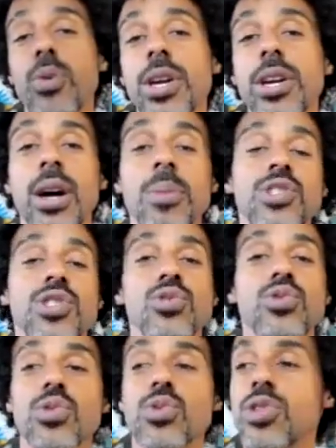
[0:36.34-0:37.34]
when it comes
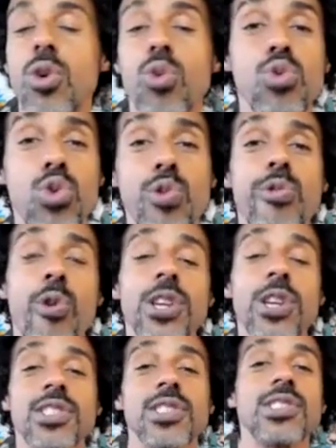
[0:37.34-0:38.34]
to, you know, new
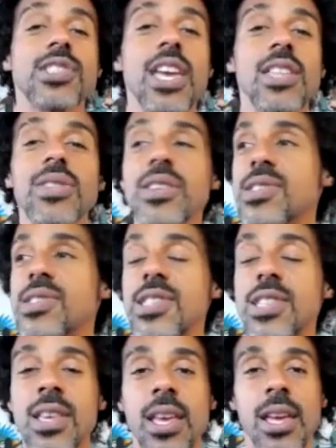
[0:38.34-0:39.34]
voices in this,
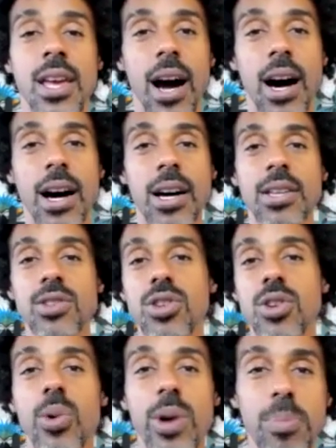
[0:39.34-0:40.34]
you
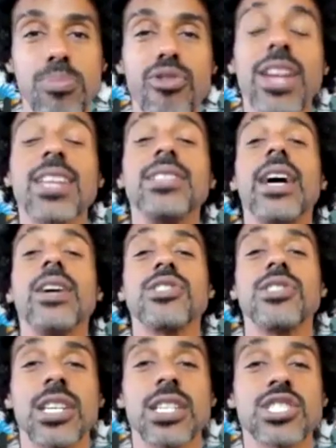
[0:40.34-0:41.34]
know, in breaking down
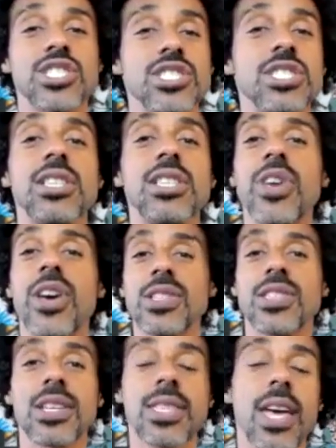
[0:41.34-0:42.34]
seduction and
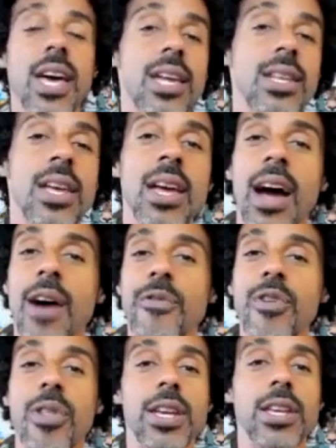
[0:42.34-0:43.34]
things like that, I
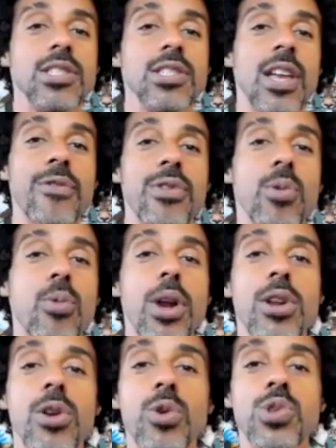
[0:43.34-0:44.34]
feel like he's definitely one
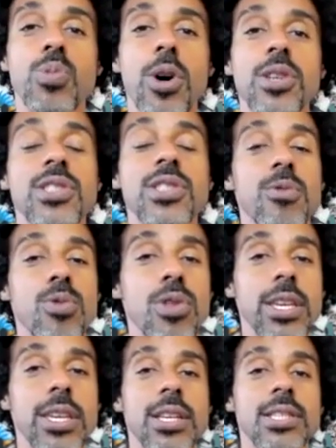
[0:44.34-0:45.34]
of those ones that really
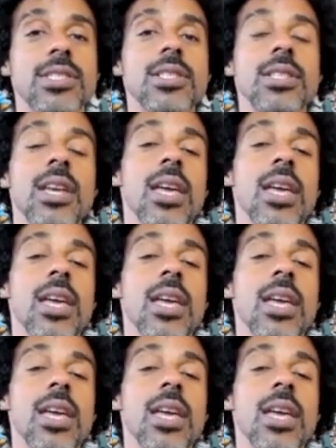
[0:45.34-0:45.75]
gets it.